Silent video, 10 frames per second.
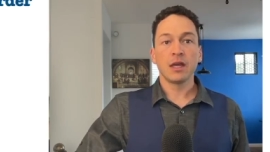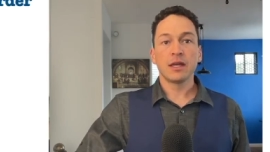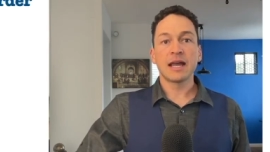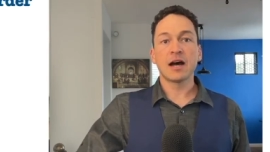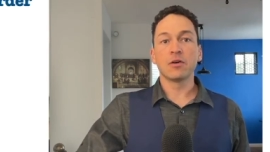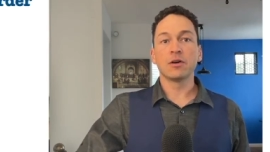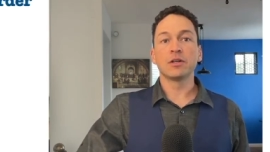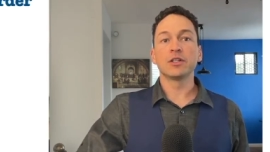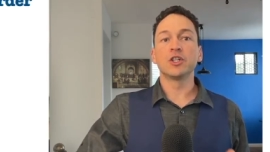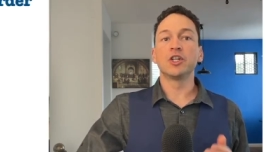Now,
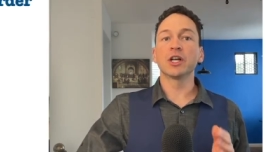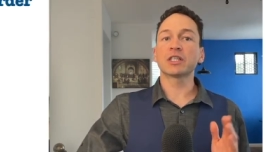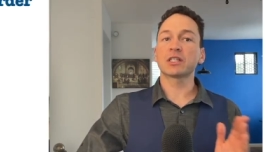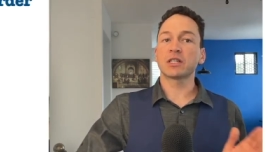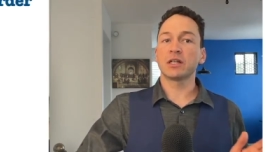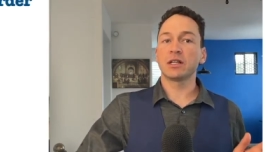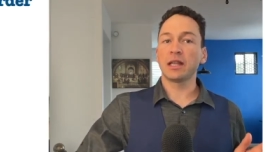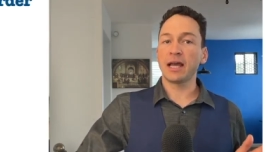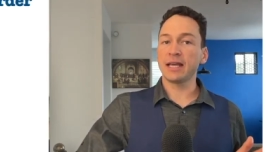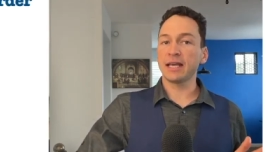just
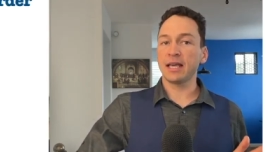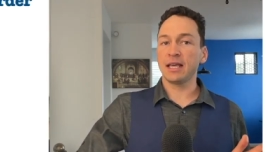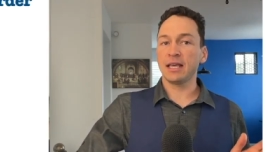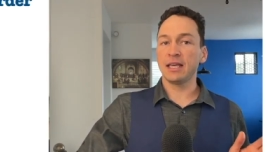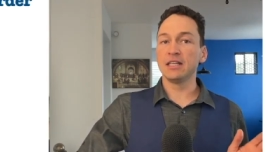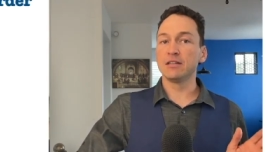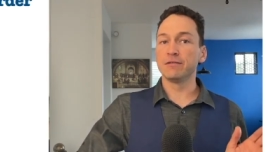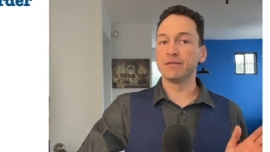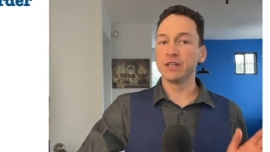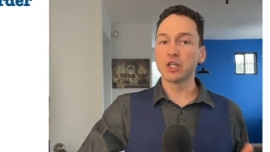like
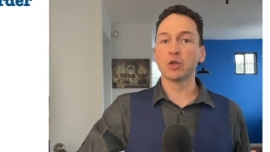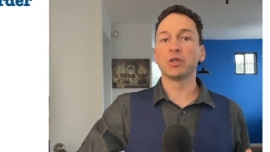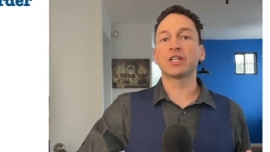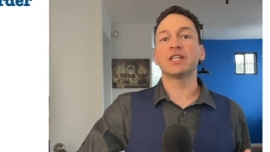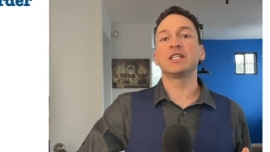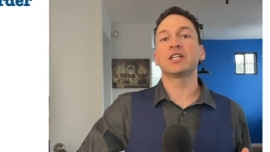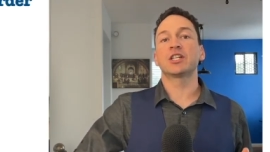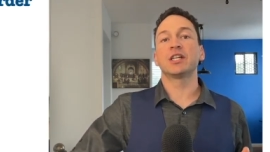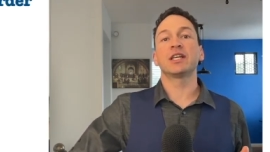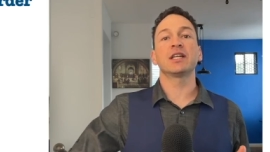individual
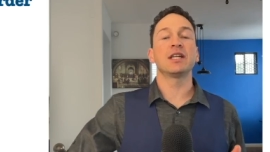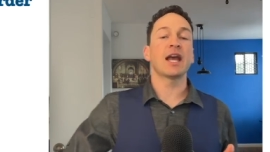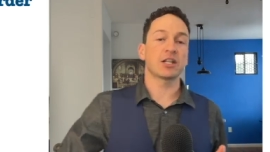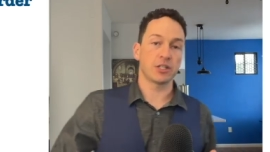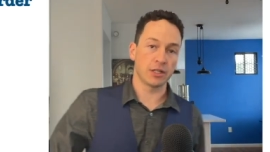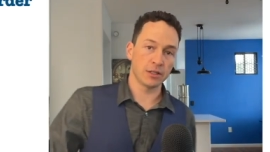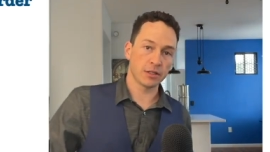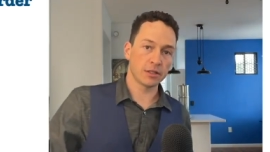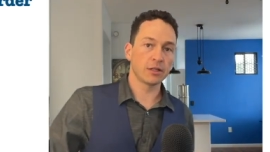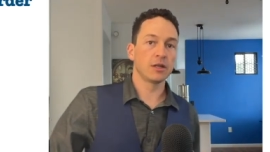conditioning
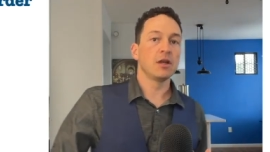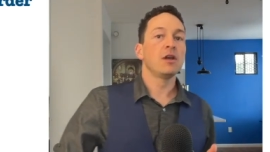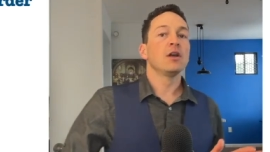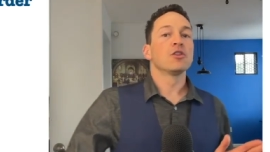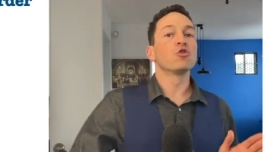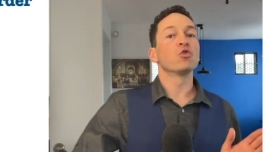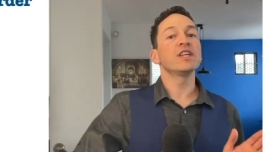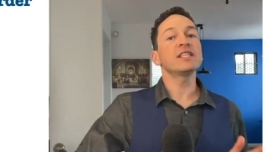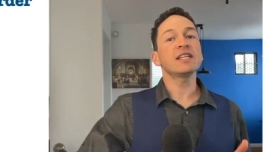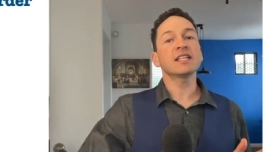connections, the
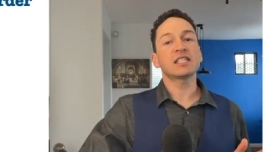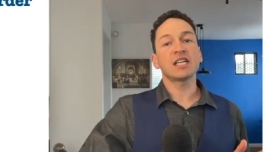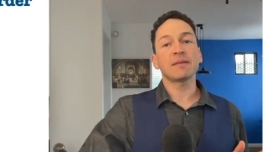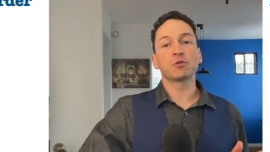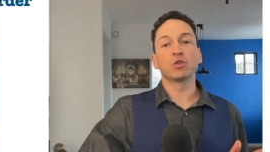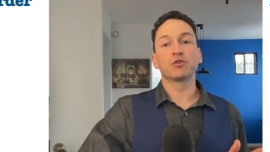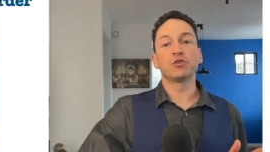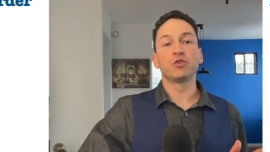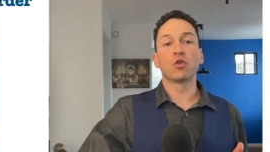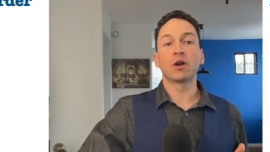reasoning steps which
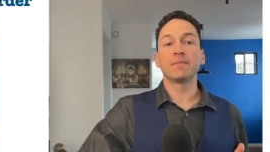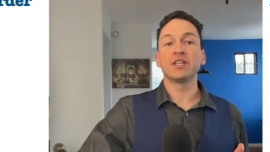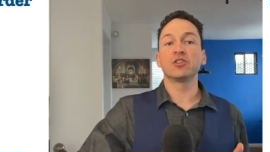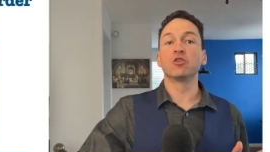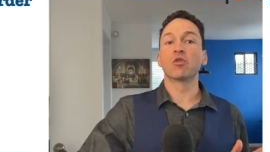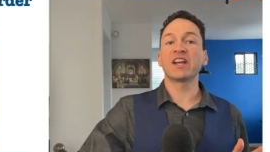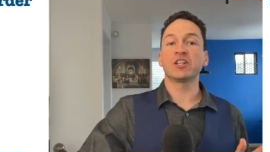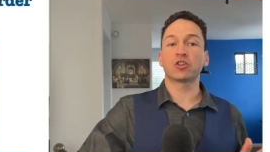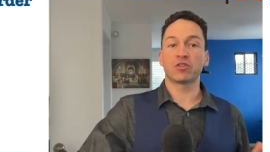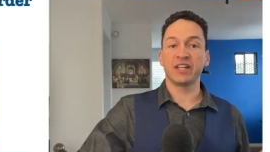form these
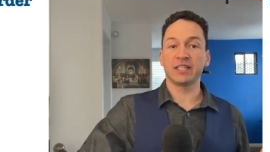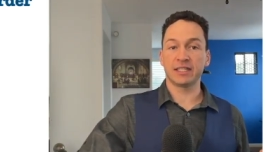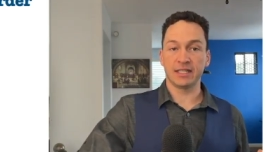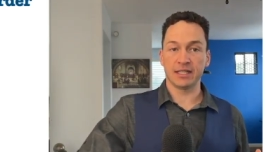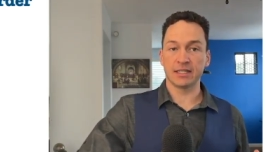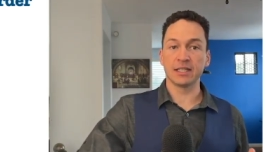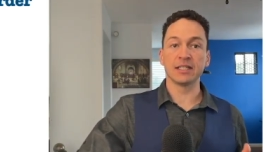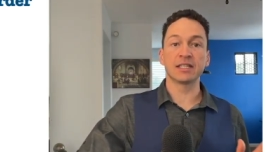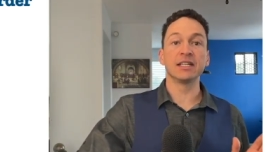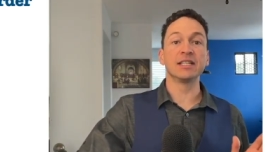great treatises,
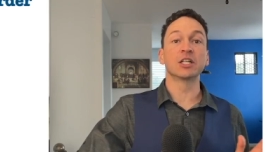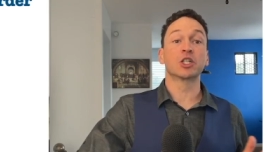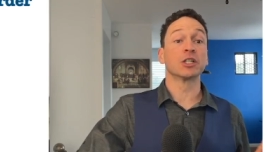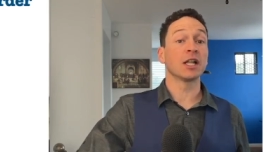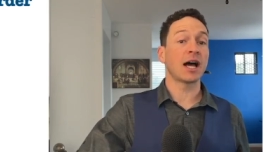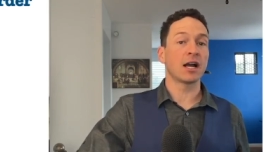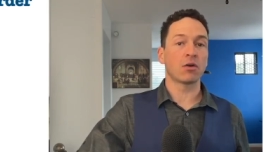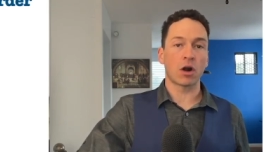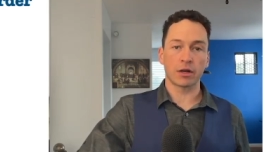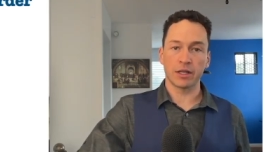these conditional
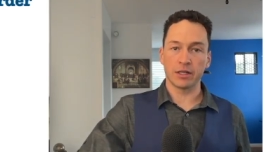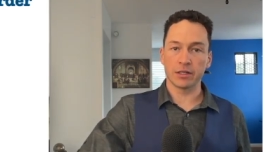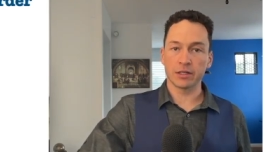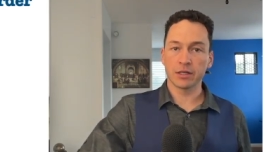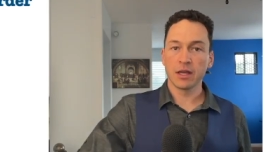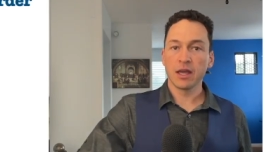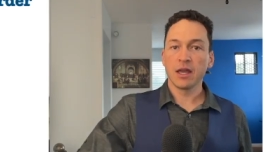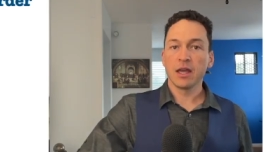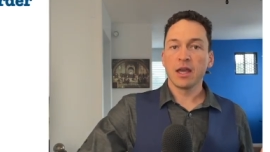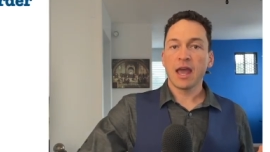hierarchies,
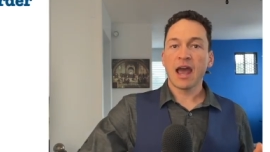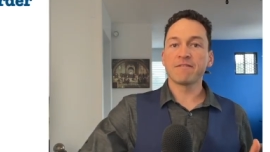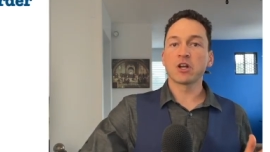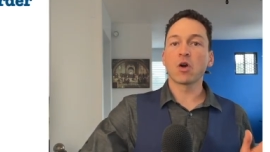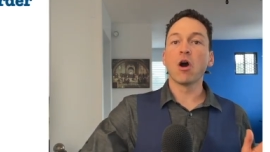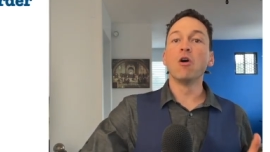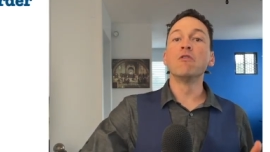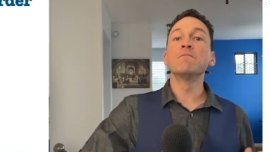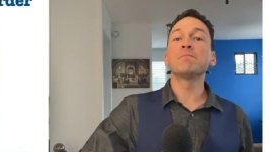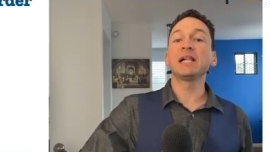have their
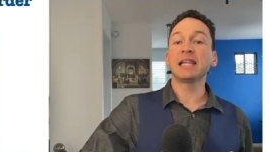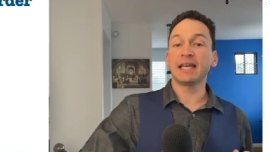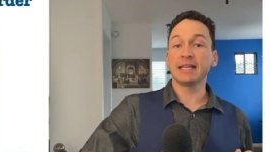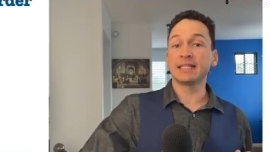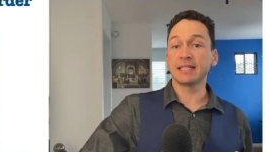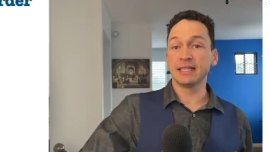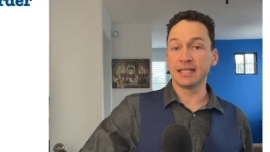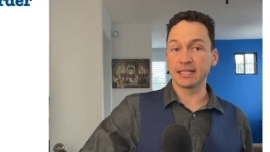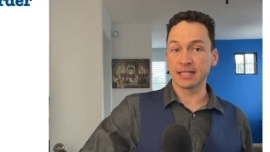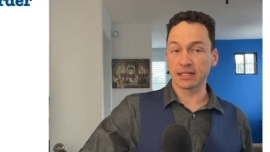own place
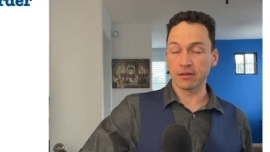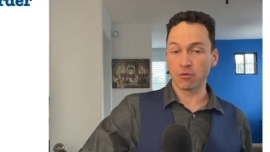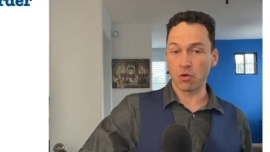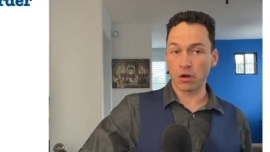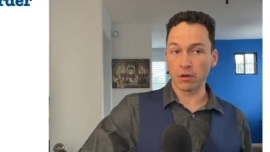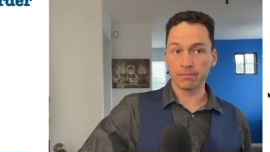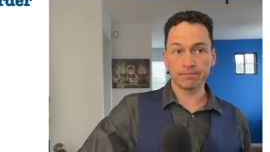in the inductive order.